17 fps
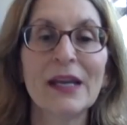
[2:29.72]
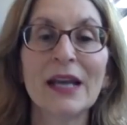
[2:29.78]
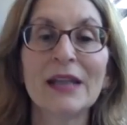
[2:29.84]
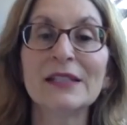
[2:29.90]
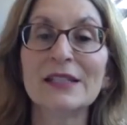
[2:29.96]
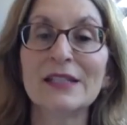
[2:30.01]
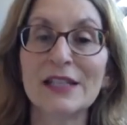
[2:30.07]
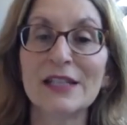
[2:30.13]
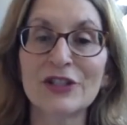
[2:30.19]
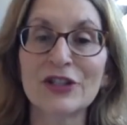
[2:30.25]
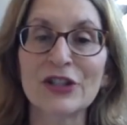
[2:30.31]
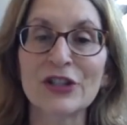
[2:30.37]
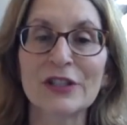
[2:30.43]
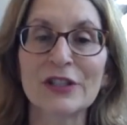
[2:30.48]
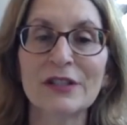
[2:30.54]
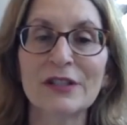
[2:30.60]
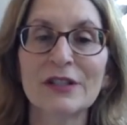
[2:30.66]
In
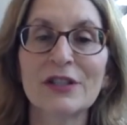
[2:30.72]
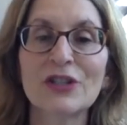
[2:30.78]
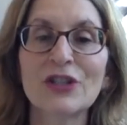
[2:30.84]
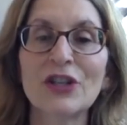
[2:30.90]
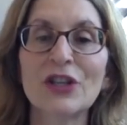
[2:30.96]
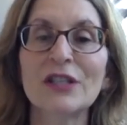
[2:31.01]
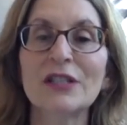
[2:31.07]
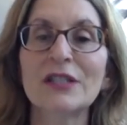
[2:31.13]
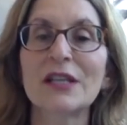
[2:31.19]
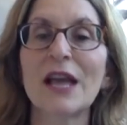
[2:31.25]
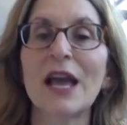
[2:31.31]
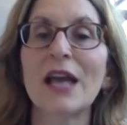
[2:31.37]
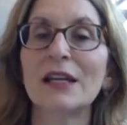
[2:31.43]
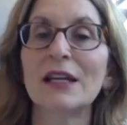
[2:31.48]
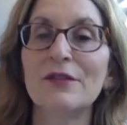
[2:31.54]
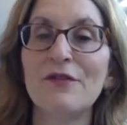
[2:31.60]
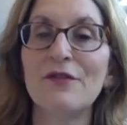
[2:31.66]
addition, she is
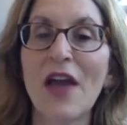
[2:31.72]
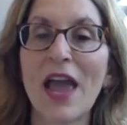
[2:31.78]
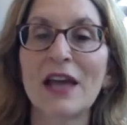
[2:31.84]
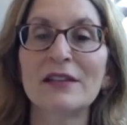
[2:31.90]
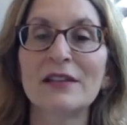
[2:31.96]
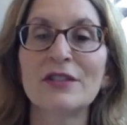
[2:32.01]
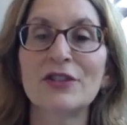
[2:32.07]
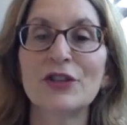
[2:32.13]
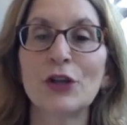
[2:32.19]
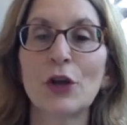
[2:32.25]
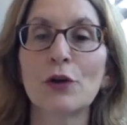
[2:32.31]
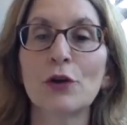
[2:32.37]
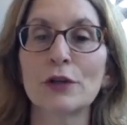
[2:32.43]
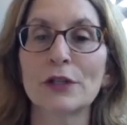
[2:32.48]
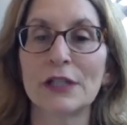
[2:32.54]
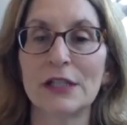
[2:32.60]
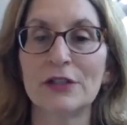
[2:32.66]
an advanced
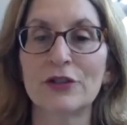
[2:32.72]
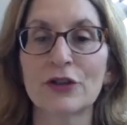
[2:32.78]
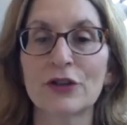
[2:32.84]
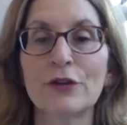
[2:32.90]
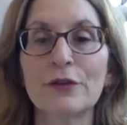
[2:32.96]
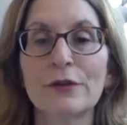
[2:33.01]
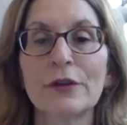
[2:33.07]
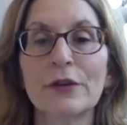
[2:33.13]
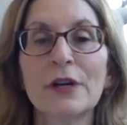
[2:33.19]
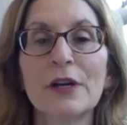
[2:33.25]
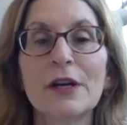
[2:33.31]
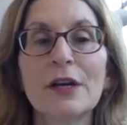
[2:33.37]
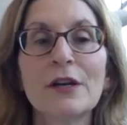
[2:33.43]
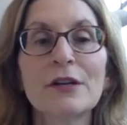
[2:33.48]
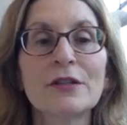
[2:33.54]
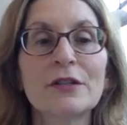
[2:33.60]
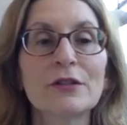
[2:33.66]
yoga teacher,
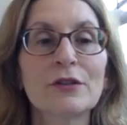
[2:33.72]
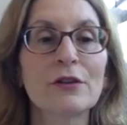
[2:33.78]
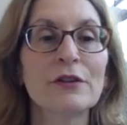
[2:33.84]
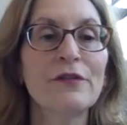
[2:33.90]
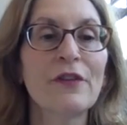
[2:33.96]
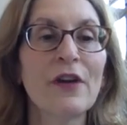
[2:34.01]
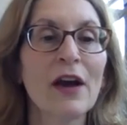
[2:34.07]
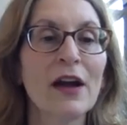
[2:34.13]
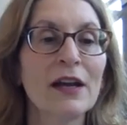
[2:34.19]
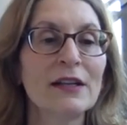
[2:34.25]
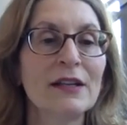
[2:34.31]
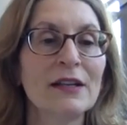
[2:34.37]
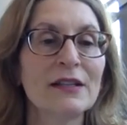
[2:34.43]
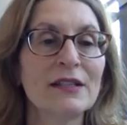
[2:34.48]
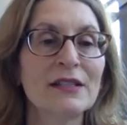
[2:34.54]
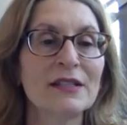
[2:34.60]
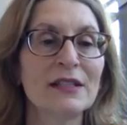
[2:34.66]
certified
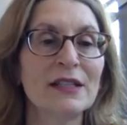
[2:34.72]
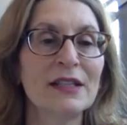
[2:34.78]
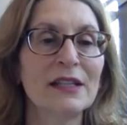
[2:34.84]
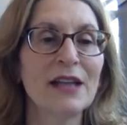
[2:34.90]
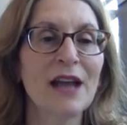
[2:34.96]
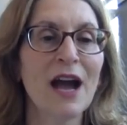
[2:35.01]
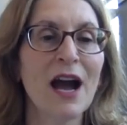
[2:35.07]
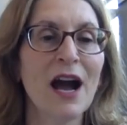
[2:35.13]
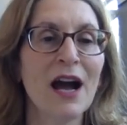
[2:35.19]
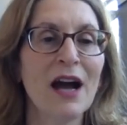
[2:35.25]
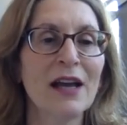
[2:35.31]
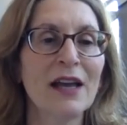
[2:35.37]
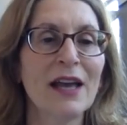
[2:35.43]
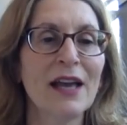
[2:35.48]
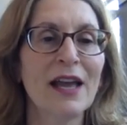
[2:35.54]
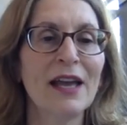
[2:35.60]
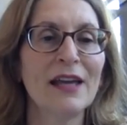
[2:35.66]

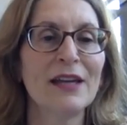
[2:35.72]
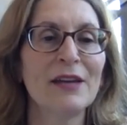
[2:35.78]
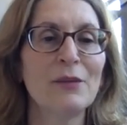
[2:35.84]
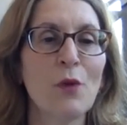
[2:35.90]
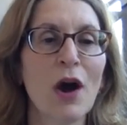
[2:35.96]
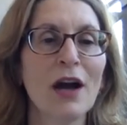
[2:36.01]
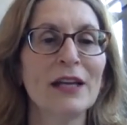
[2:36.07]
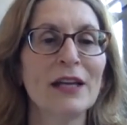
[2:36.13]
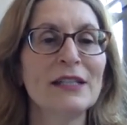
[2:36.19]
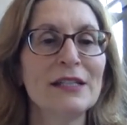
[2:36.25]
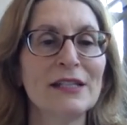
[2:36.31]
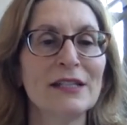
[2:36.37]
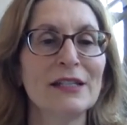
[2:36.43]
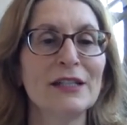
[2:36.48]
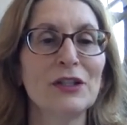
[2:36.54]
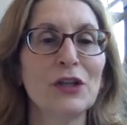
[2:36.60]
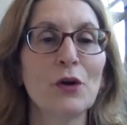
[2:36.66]
CIAYT
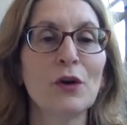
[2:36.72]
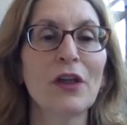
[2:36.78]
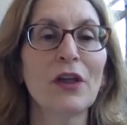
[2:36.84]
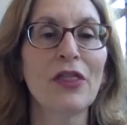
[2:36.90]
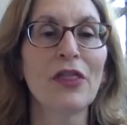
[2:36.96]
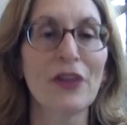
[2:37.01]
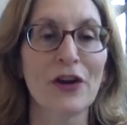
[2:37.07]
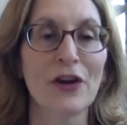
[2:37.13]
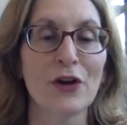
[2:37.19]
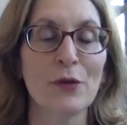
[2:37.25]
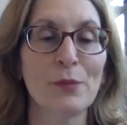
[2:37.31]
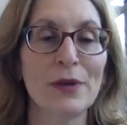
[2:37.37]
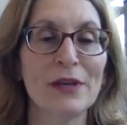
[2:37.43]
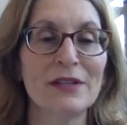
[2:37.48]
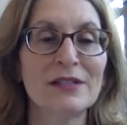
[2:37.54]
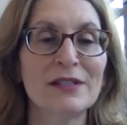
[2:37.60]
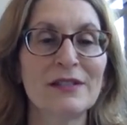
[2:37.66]
yoga
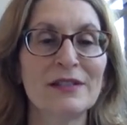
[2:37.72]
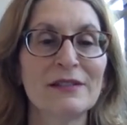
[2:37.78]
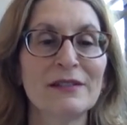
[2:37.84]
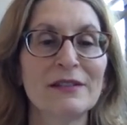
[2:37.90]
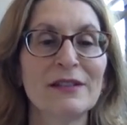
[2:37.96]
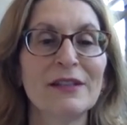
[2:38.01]
therapist,